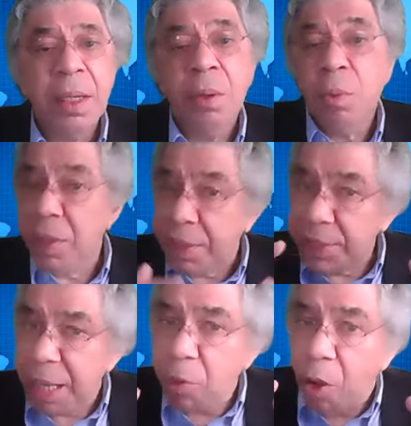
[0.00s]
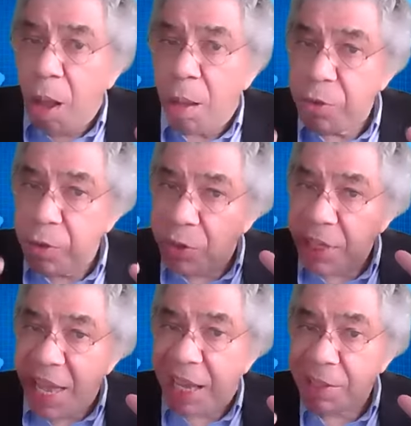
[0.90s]
with some
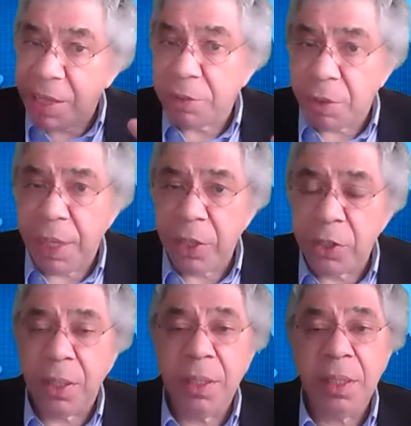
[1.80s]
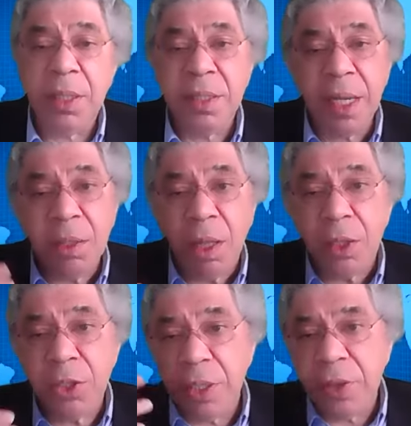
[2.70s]
obvious exaggeration, the
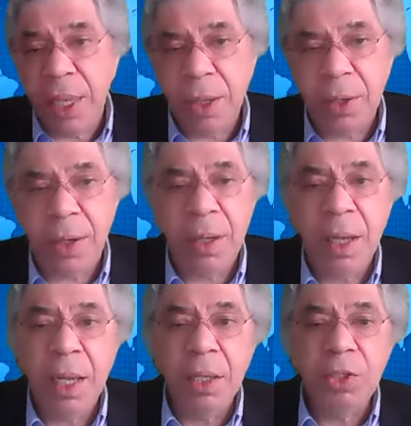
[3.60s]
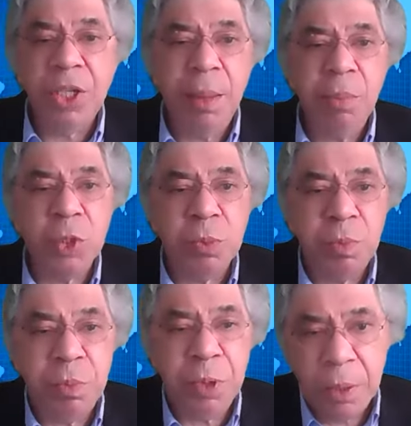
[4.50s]
technology thinker James
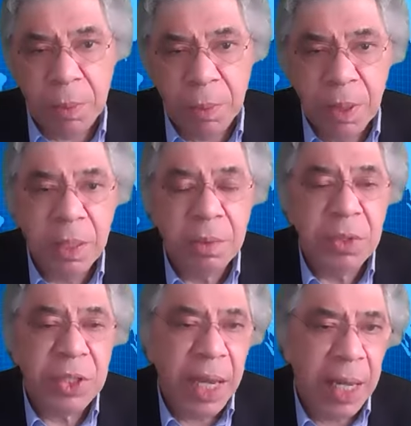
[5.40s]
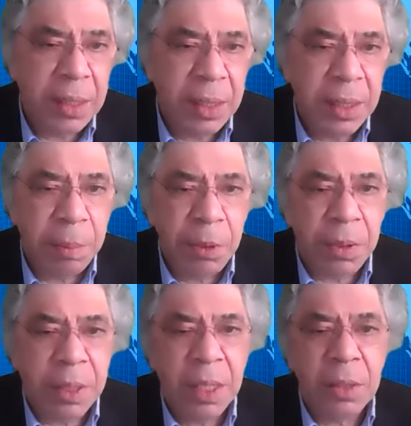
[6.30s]
Brittle said in a
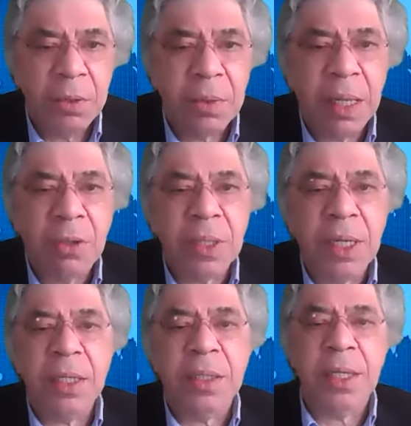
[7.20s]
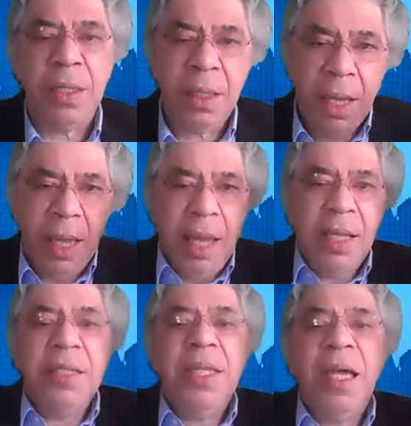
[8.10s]
book in 2018,
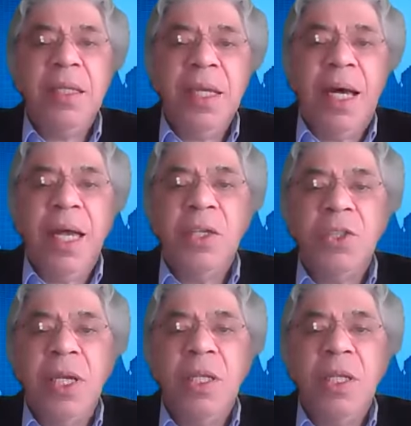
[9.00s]
data is the